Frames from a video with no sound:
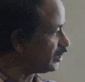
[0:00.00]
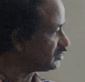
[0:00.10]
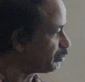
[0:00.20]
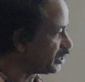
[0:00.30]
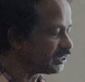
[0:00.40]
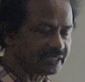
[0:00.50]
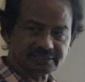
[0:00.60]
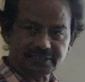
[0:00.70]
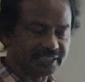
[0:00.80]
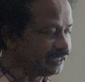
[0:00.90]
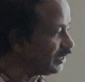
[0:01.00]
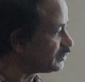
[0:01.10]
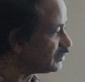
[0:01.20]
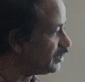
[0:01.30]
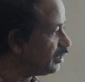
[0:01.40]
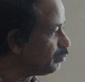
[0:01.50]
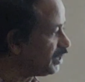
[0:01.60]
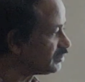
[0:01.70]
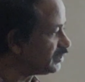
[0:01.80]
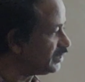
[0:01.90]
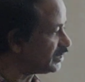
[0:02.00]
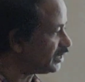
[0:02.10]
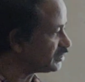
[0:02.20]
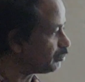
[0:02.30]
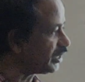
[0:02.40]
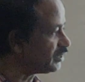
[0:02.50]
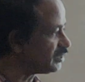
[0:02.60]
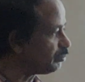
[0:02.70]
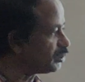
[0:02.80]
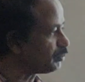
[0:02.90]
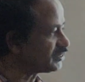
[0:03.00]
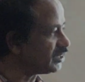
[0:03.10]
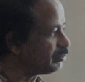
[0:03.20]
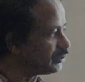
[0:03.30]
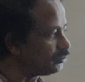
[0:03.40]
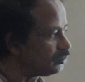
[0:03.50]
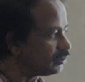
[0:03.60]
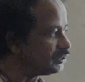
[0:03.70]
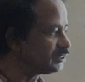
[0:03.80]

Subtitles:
I have separated as a dx plus integration minus a by 2 plus a by 2.